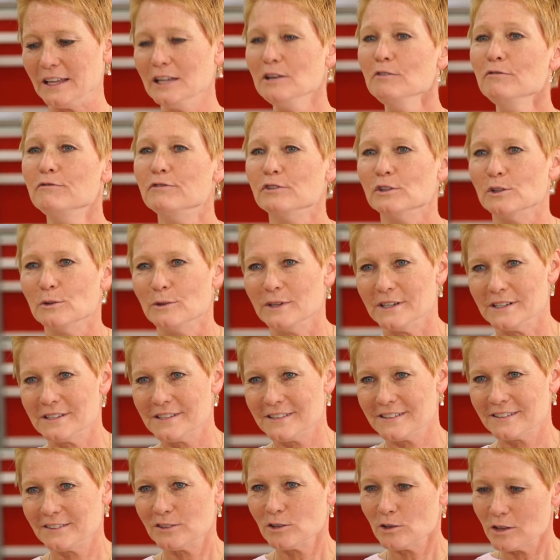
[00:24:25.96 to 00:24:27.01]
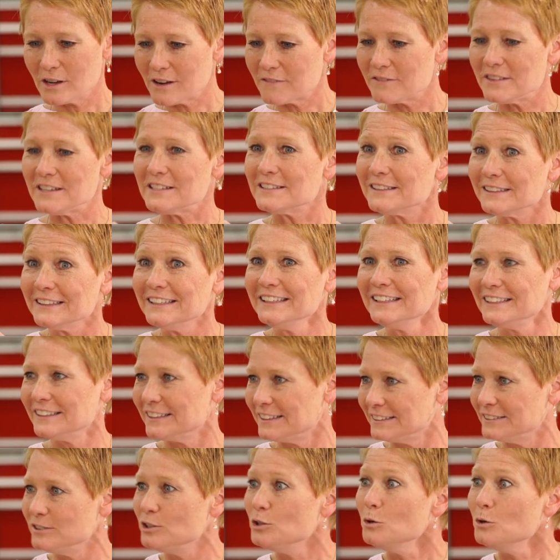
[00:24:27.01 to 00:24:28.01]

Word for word: influence. So you have these little